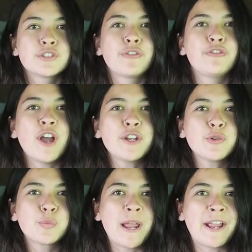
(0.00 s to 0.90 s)
So the
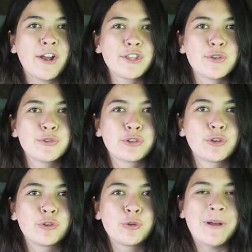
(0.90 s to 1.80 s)
final way I use
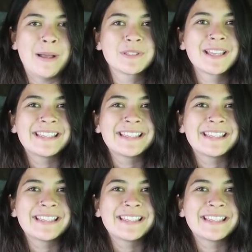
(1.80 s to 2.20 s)
Google Maps,